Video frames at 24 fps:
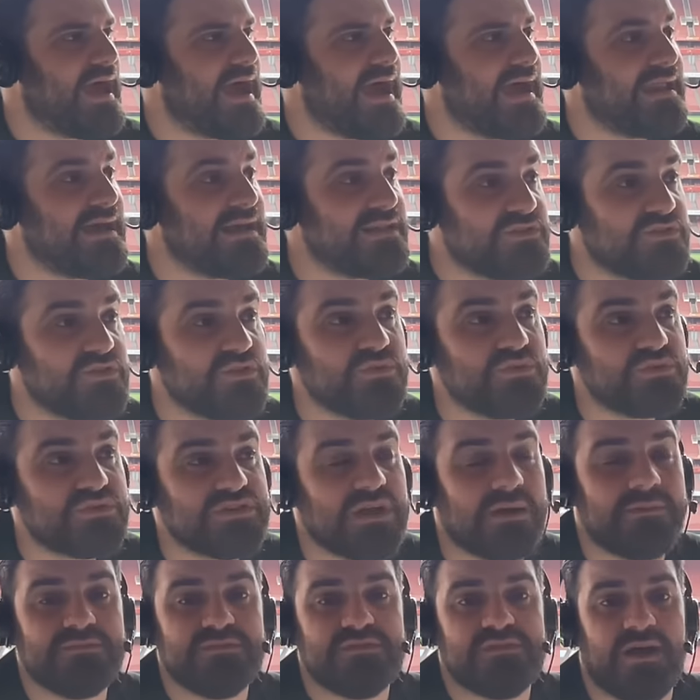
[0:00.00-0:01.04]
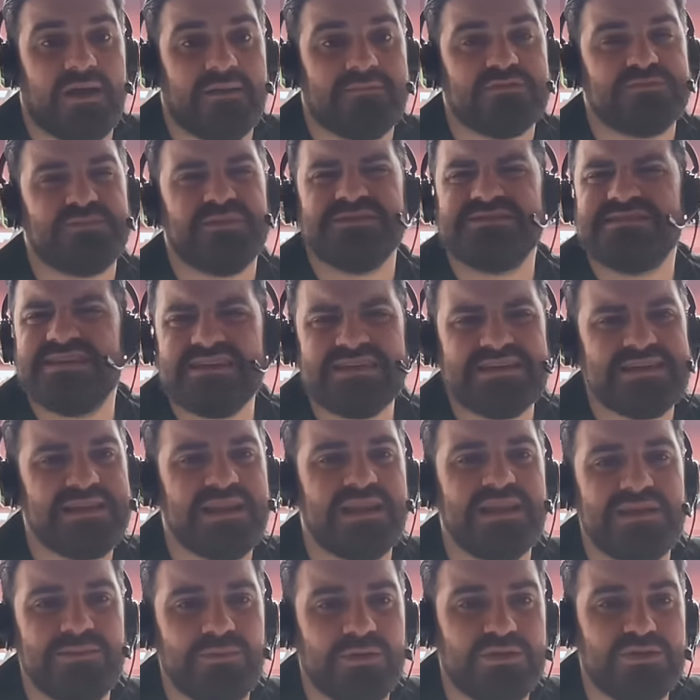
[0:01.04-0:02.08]
And I do sometimes,
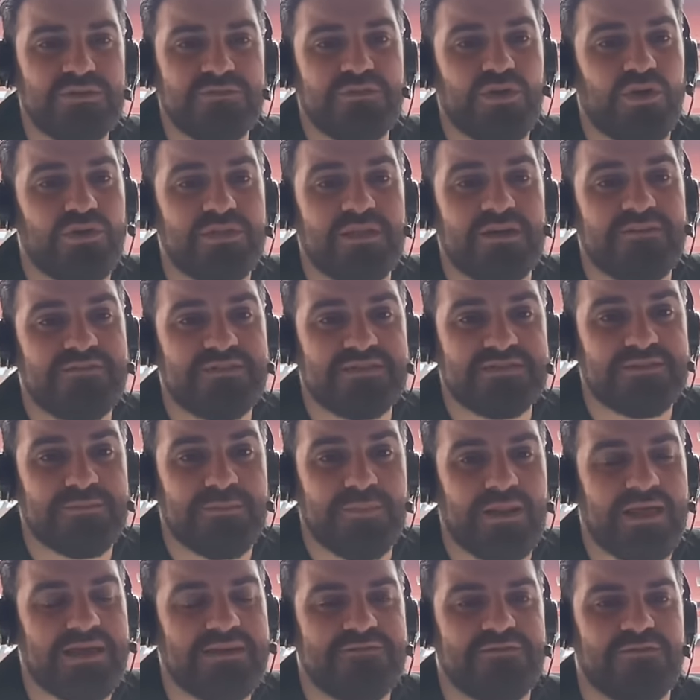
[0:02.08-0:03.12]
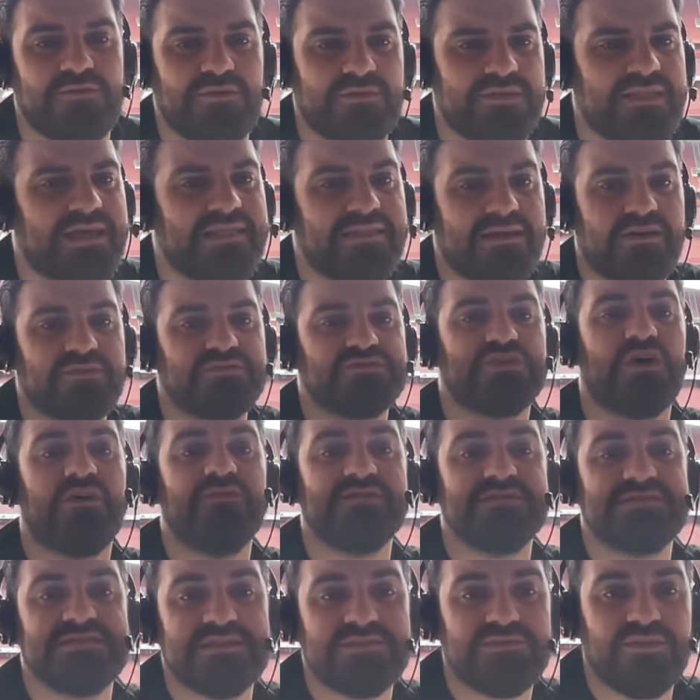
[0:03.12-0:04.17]
particularly when you've got nothing to play for. Now, that's
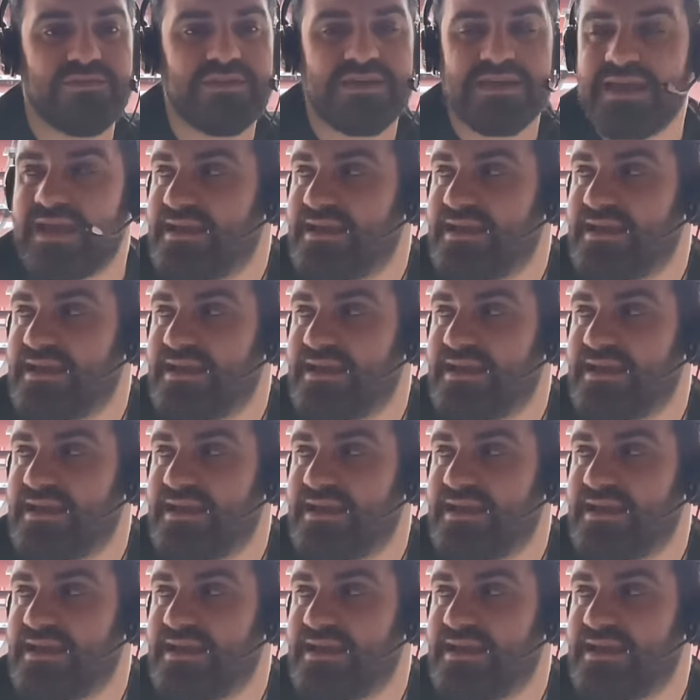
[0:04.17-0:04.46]
obviously not the